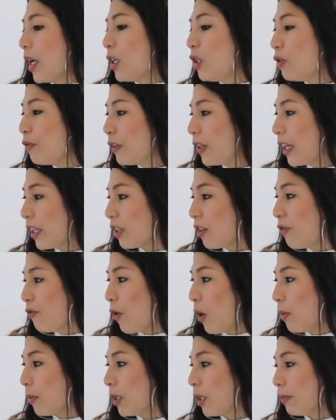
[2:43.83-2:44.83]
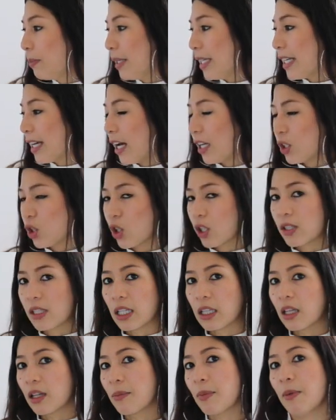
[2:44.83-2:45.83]
do feel like the foam could be cut just a
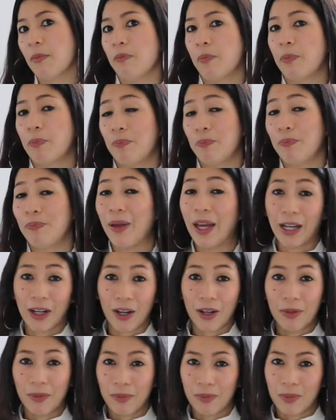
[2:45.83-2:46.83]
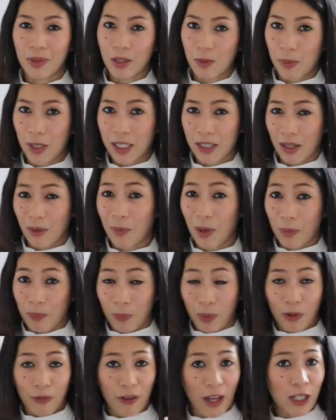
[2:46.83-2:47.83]
little bit better, just because I'm a
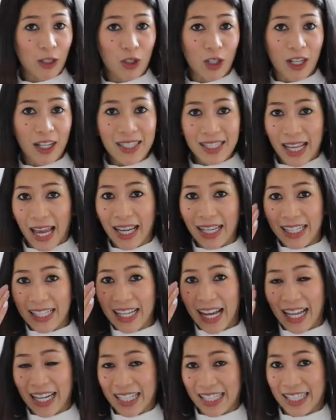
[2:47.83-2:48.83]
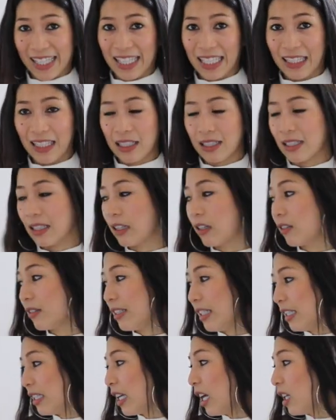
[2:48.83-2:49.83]
perfectionist. I can kind of see these little
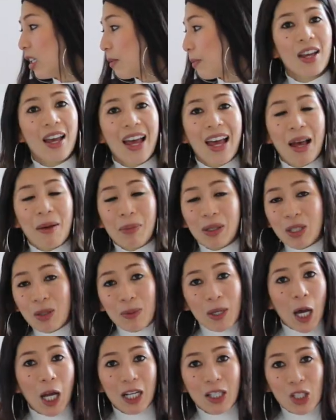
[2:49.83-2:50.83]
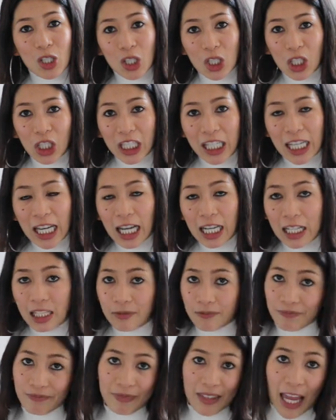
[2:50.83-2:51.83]
details, but to be honest, just looking at
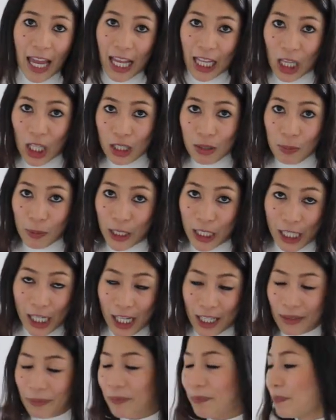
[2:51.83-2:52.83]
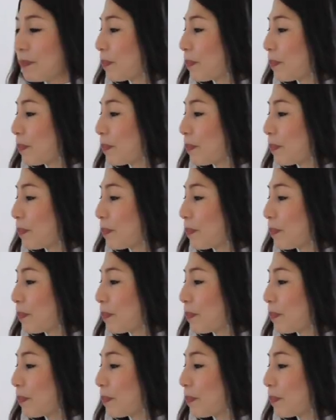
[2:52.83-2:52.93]
it, it looks pretty good.